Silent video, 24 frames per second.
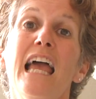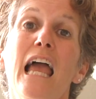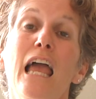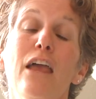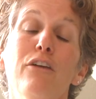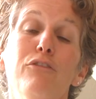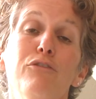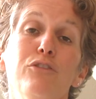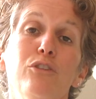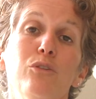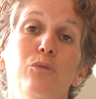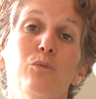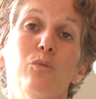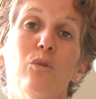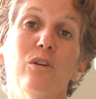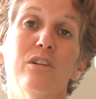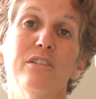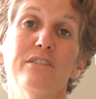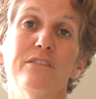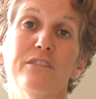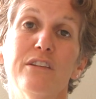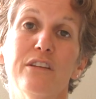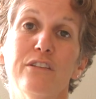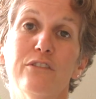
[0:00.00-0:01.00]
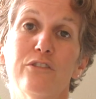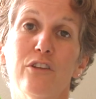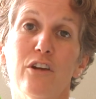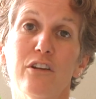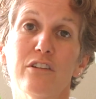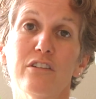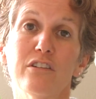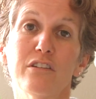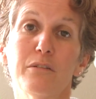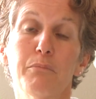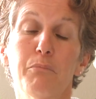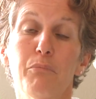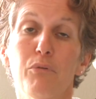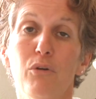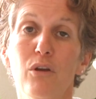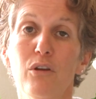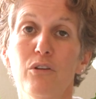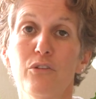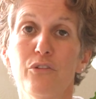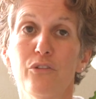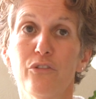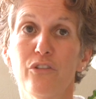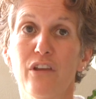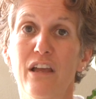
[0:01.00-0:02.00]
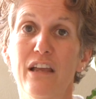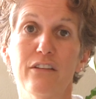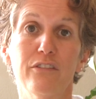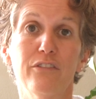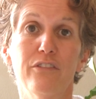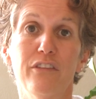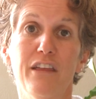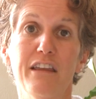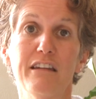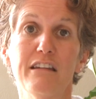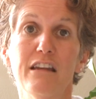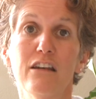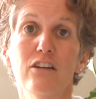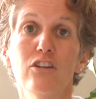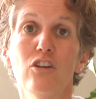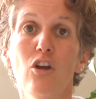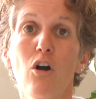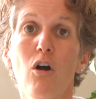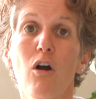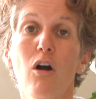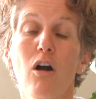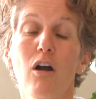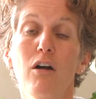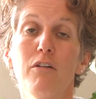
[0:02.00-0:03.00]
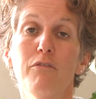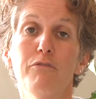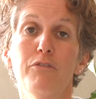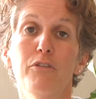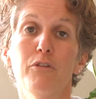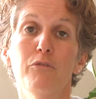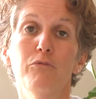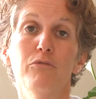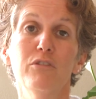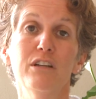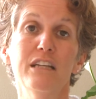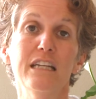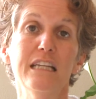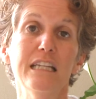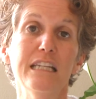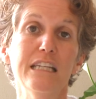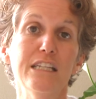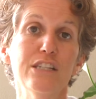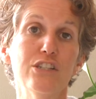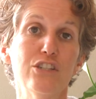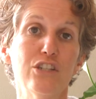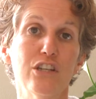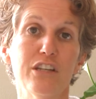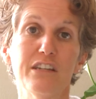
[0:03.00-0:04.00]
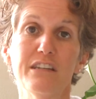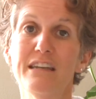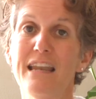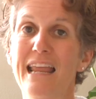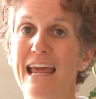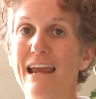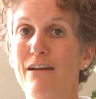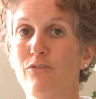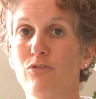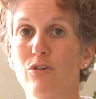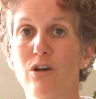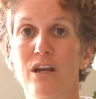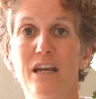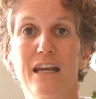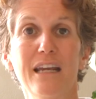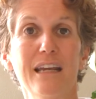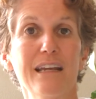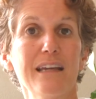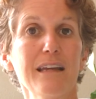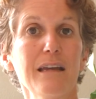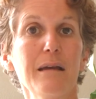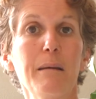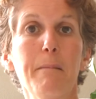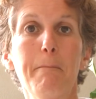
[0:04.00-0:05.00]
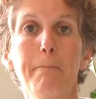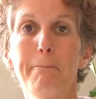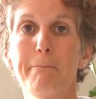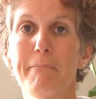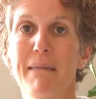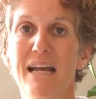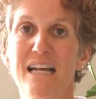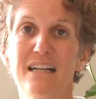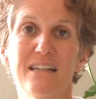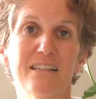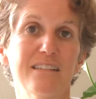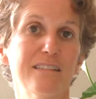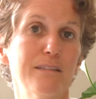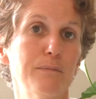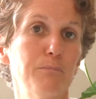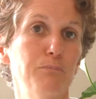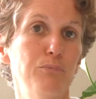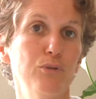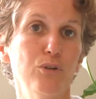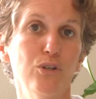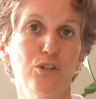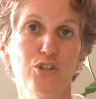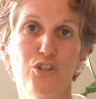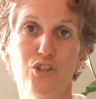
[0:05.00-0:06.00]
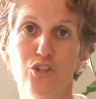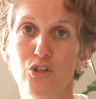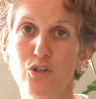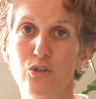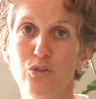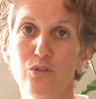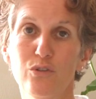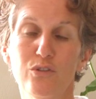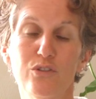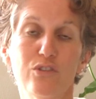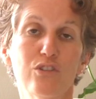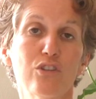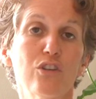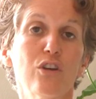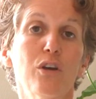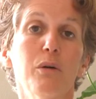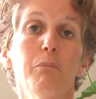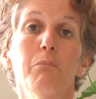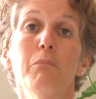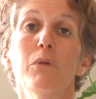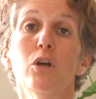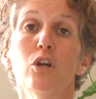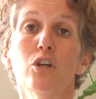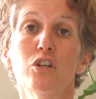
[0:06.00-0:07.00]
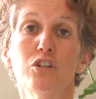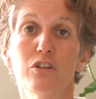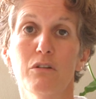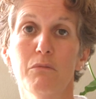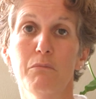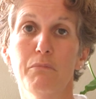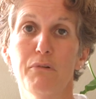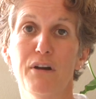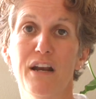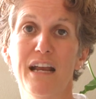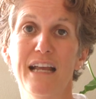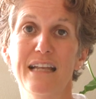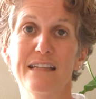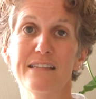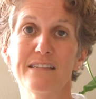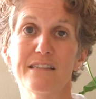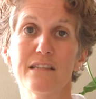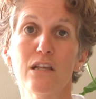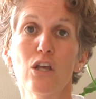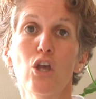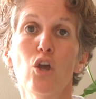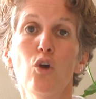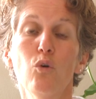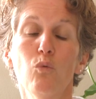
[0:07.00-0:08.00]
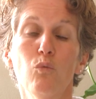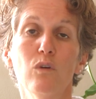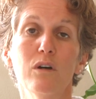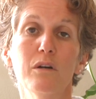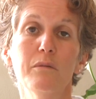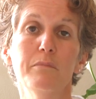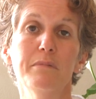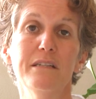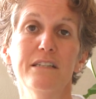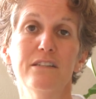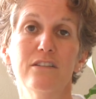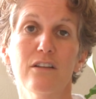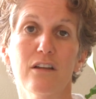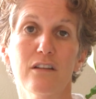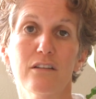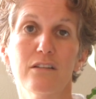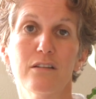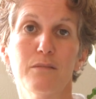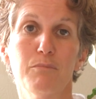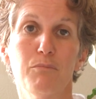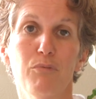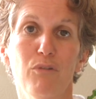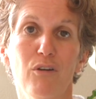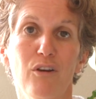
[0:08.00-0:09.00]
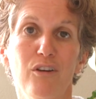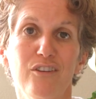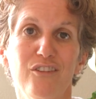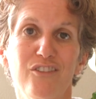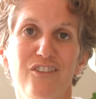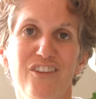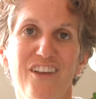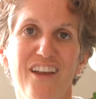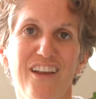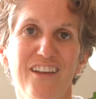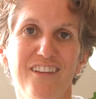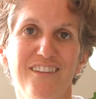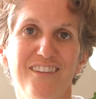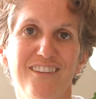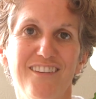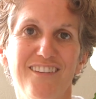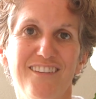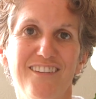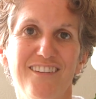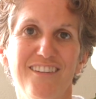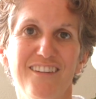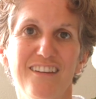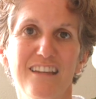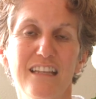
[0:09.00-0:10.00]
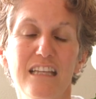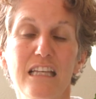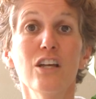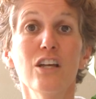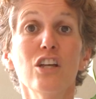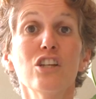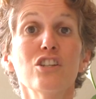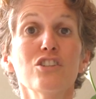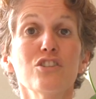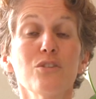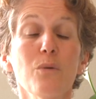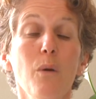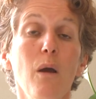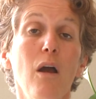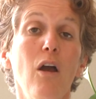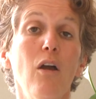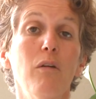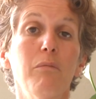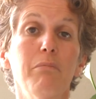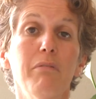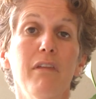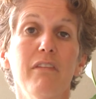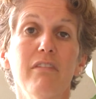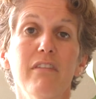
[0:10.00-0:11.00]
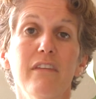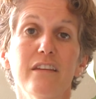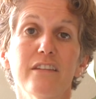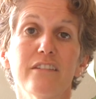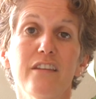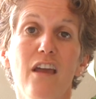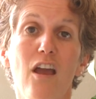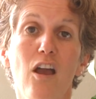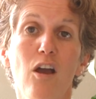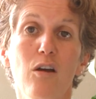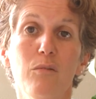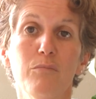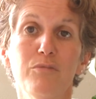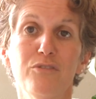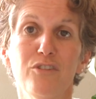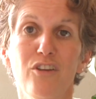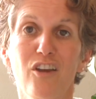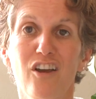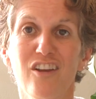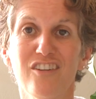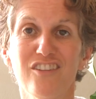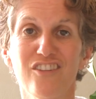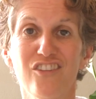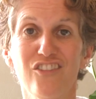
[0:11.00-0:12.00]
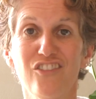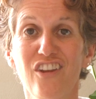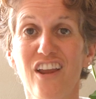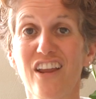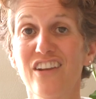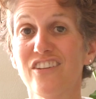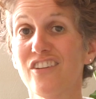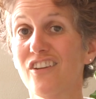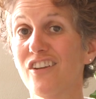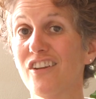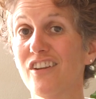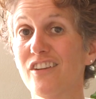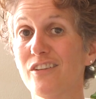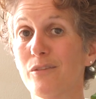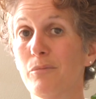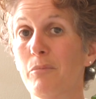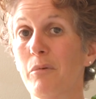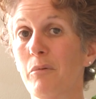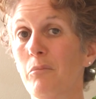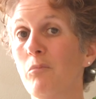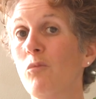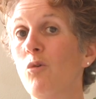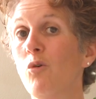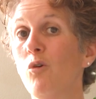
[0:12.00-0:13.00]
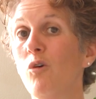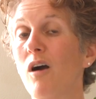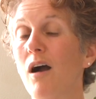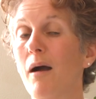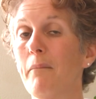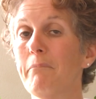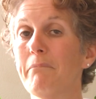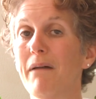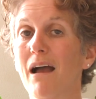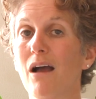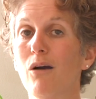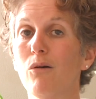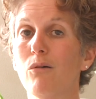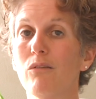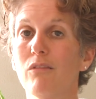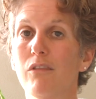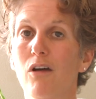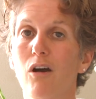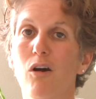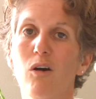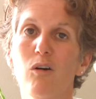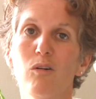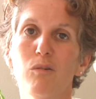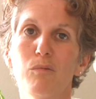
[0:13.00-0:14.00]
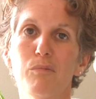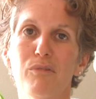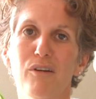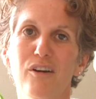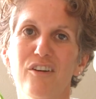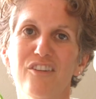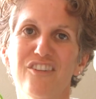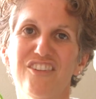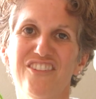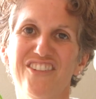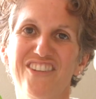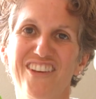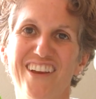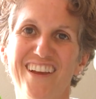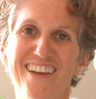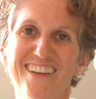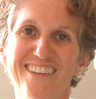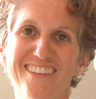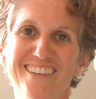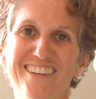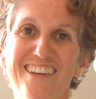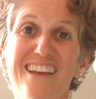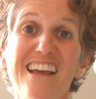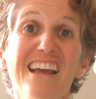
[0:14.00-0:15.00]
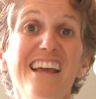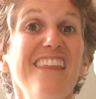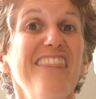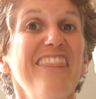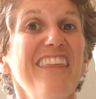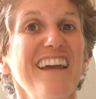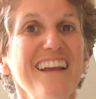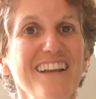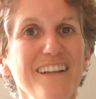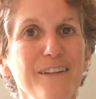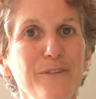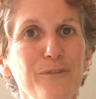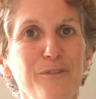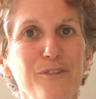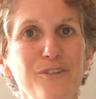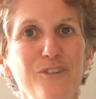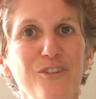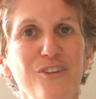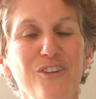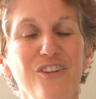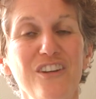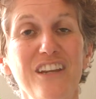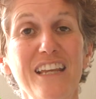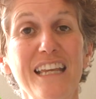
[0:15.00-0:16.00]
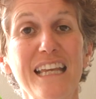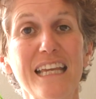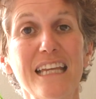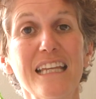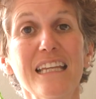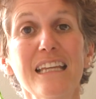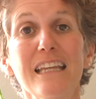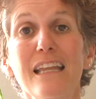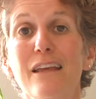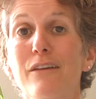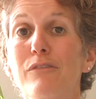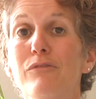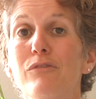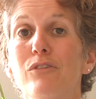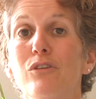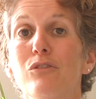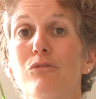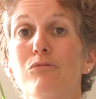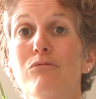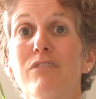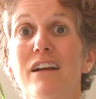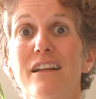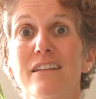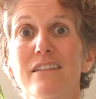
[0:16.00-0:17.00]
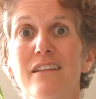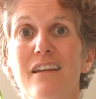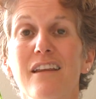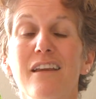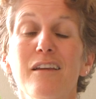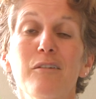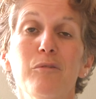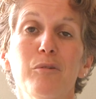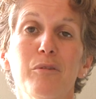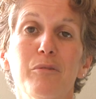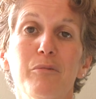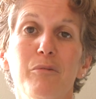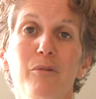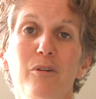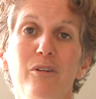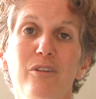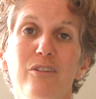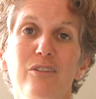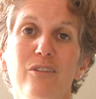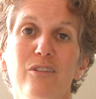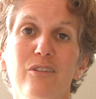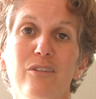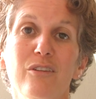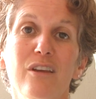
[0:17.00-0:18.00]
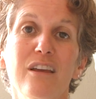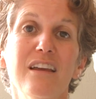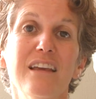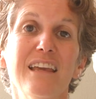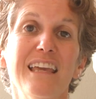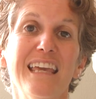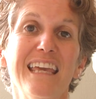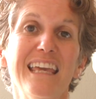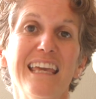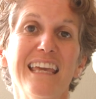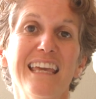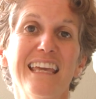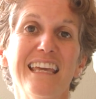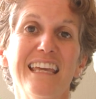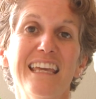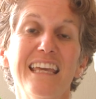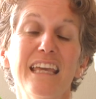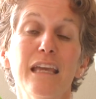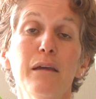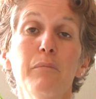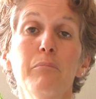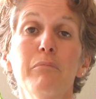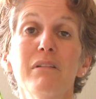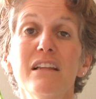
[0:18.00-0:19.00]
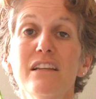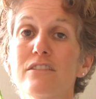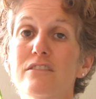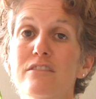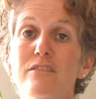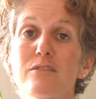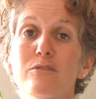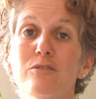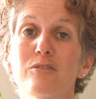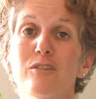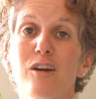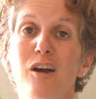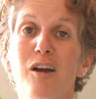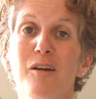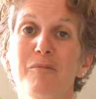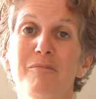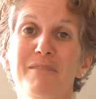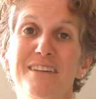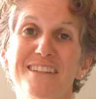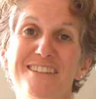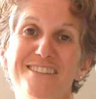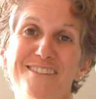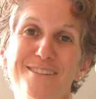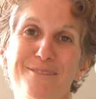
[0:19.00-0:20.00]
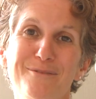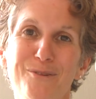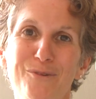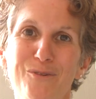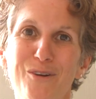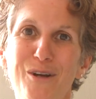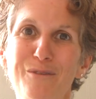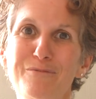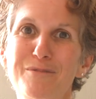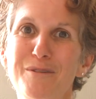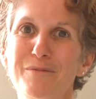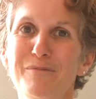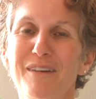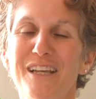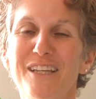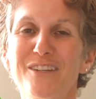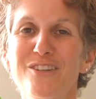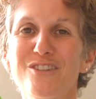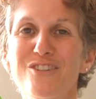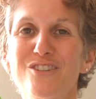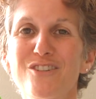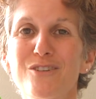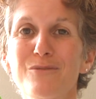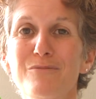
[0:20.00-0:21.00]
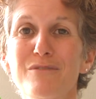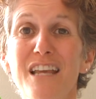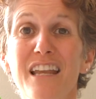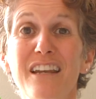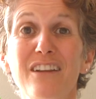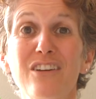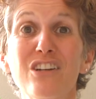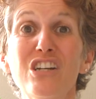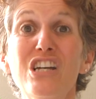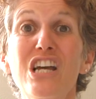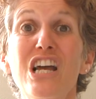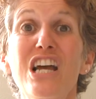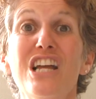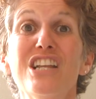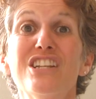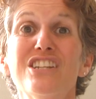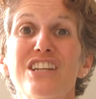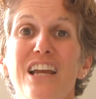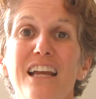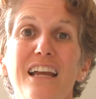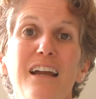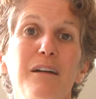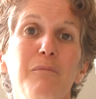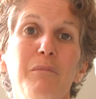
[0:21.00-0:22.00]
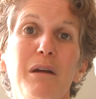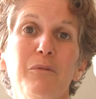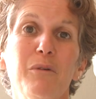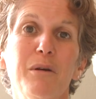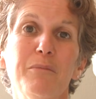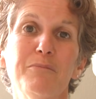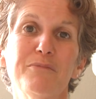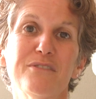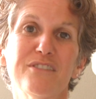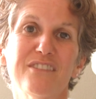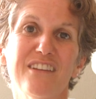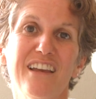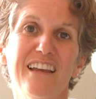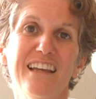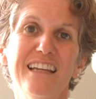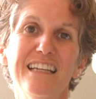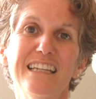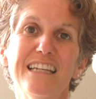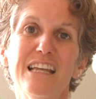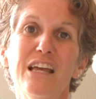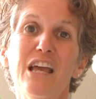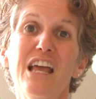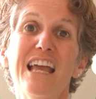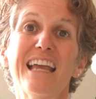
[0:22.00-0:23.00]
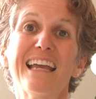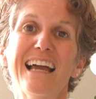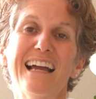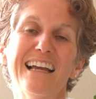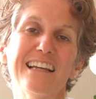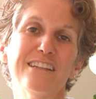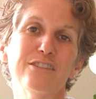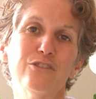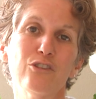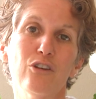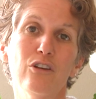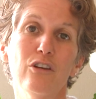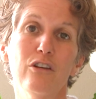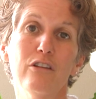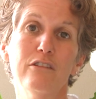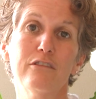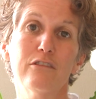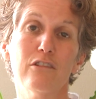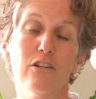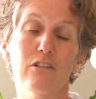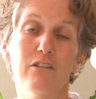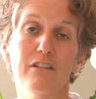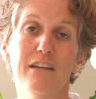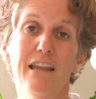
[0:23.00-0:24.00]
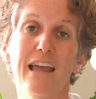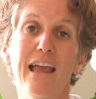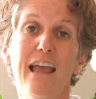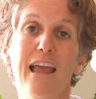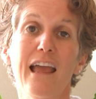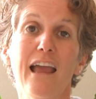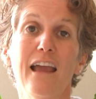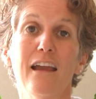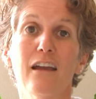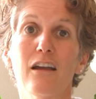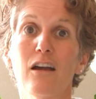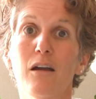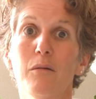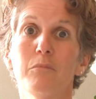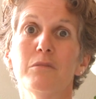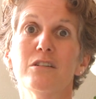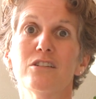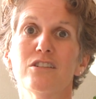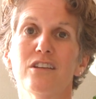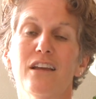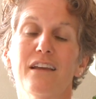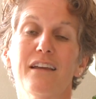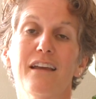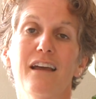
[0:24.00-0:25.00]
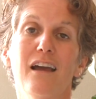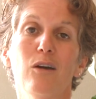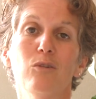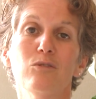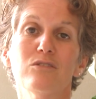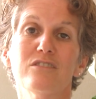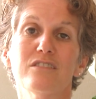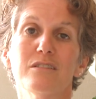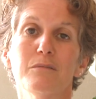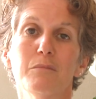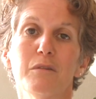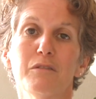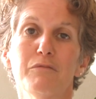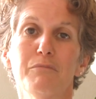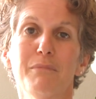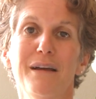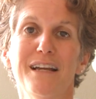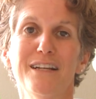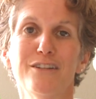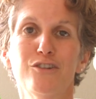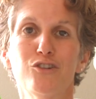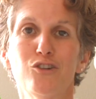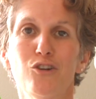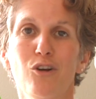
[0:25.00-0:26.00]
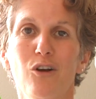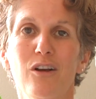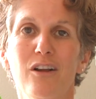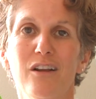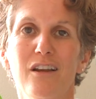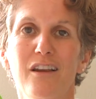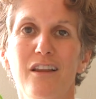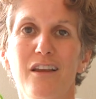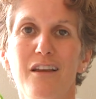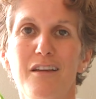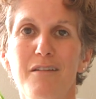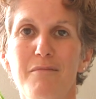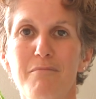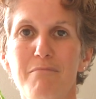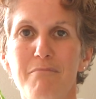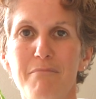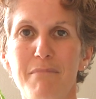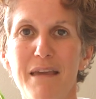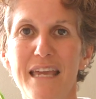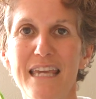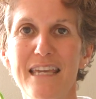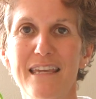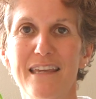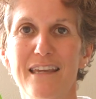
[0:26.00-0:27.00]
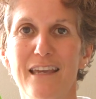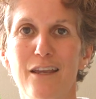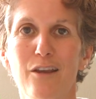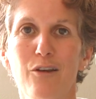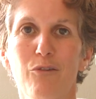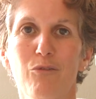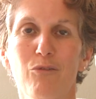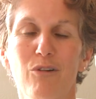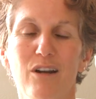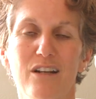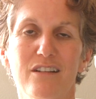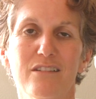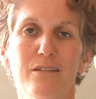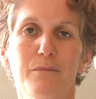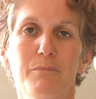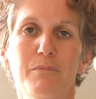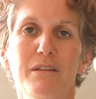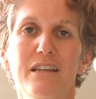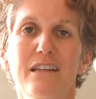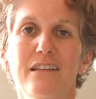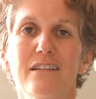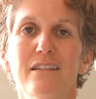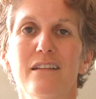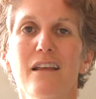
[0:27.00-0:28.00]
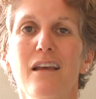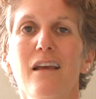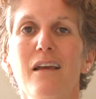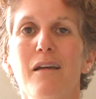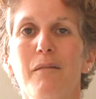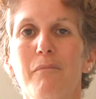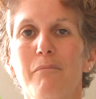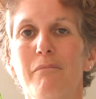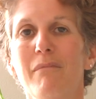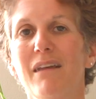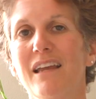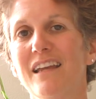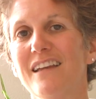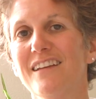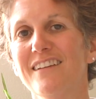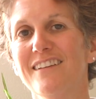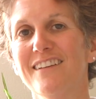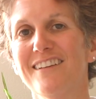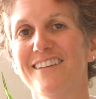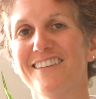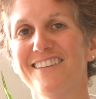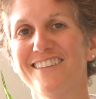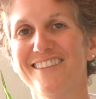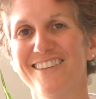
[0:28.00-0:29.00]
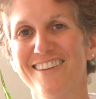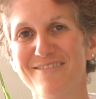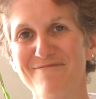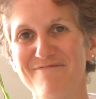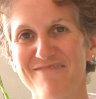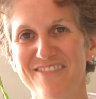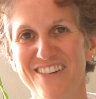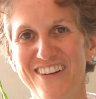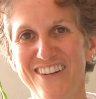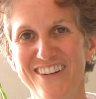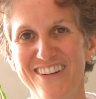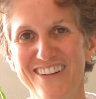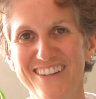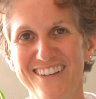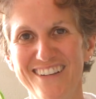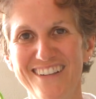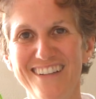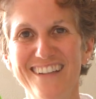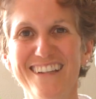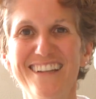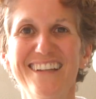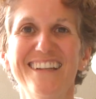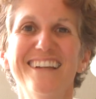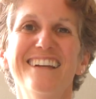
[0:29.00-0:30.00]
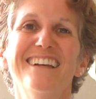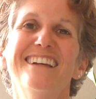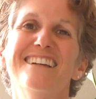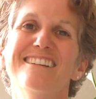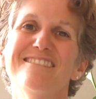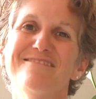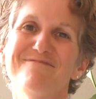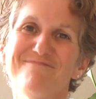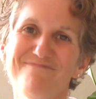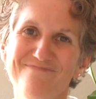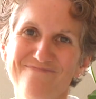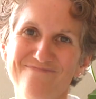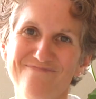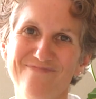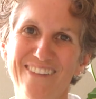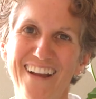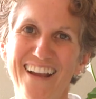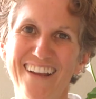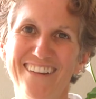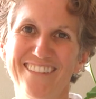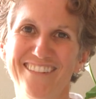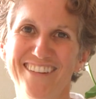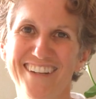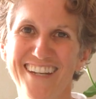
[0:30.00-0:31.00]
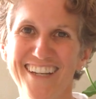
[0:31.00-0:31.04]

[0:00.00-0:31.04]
If you want it Dutch processed, then a lot of the really generic, mass-produced commercial brands will be Dutch processed. So I hope that this helps you understand a little bit more about the whole process. Thanks for tuning in. If you resonate with what you hear here, please do come and subscribe to my YouTube channel. Check out my website, kindearth.net, and come and check out some of my chocolate making recipes made simple. Bye for